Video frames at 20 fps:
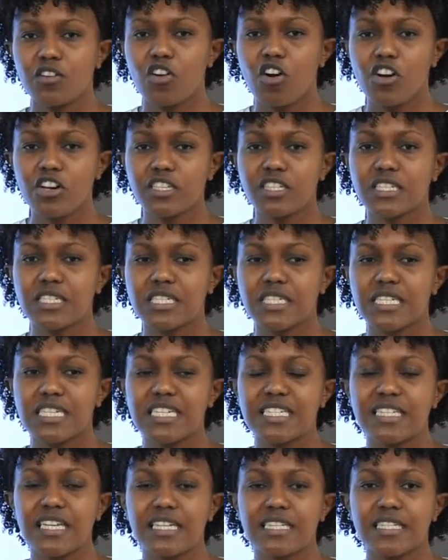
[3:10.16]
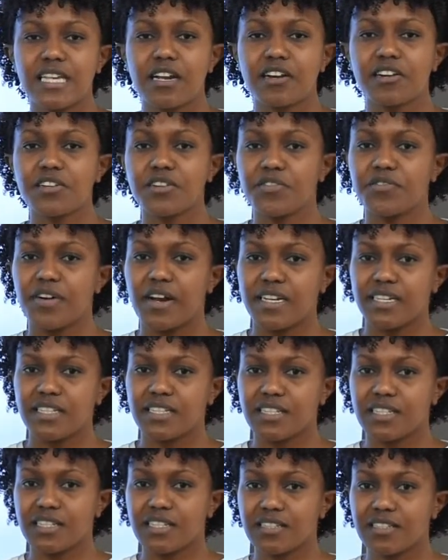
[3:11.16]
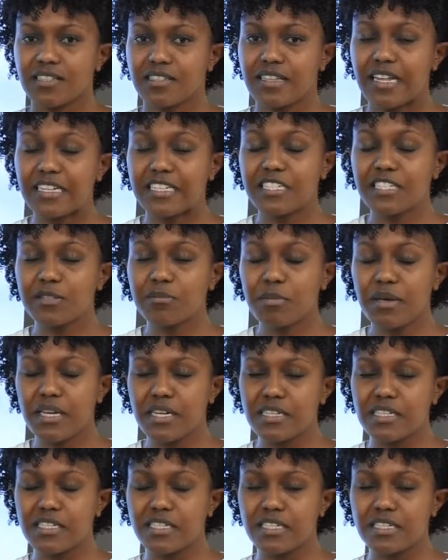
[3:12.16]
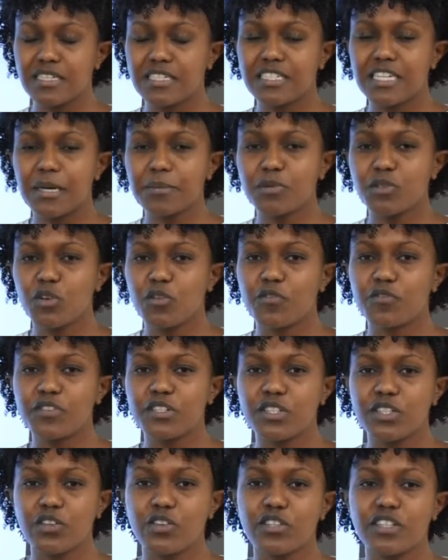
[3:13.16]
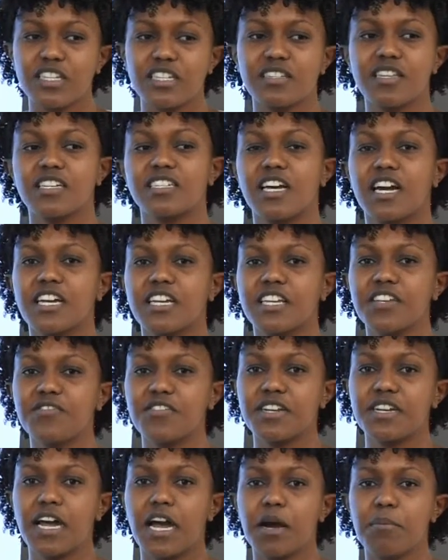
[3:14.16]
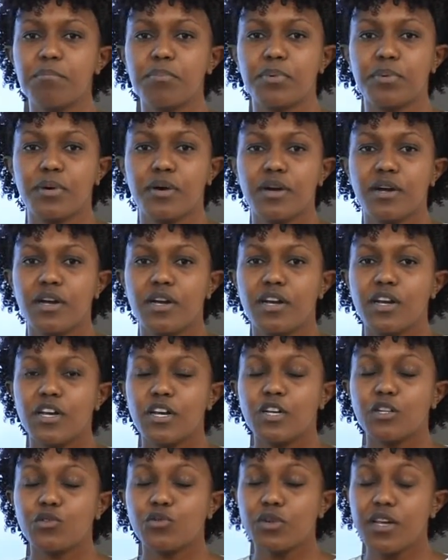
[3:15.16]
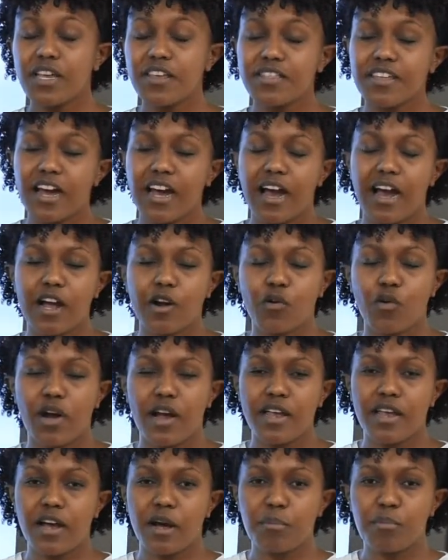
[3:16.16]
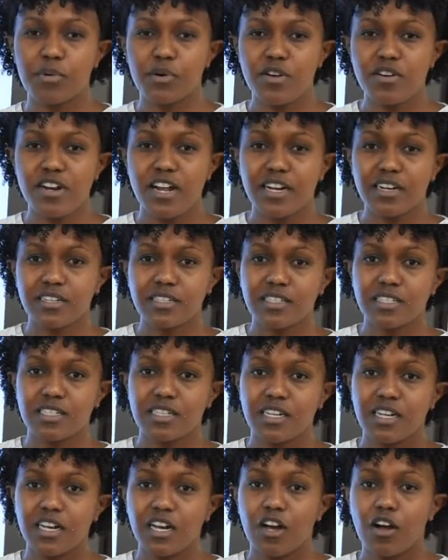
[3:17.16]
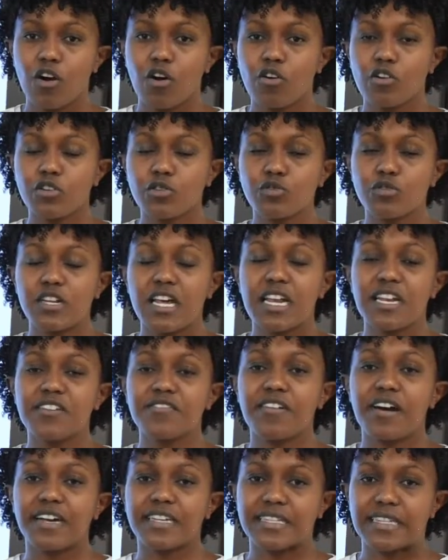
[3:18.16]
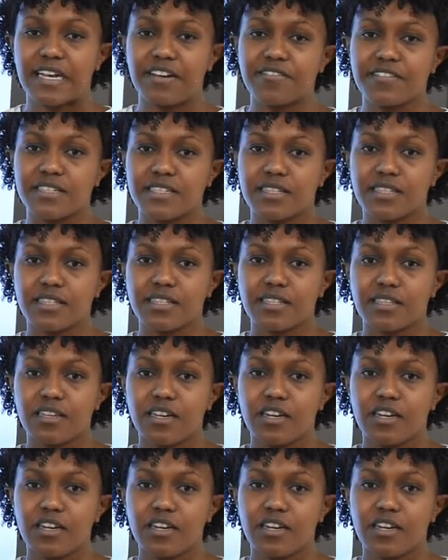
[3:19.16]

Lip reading: cost is a sacrifice that is made in terms of resources that are given up to either acquire a product or to deliver a service.